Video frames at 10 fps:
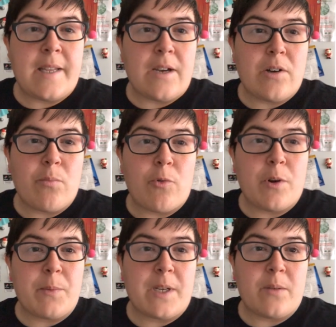Now I'm
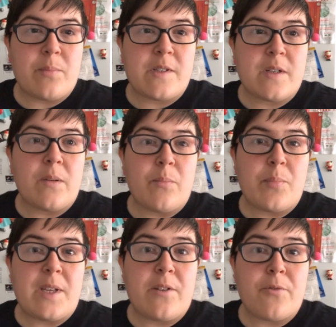warming up some
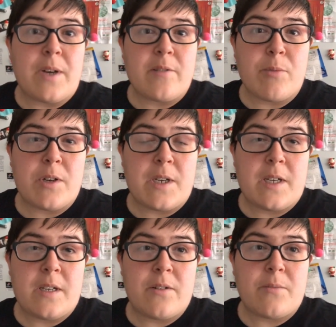peach
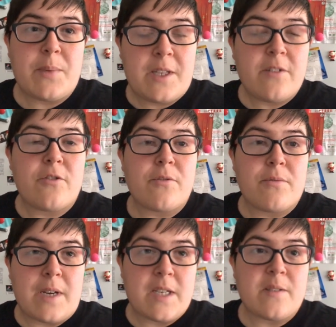raspberry, peach
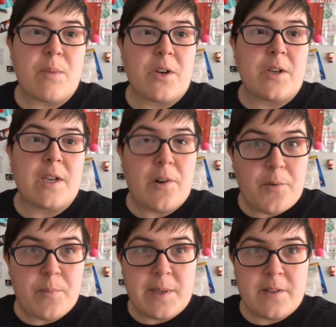raspberry
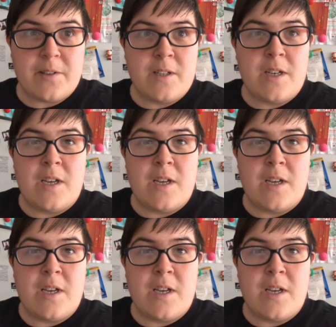oatmeal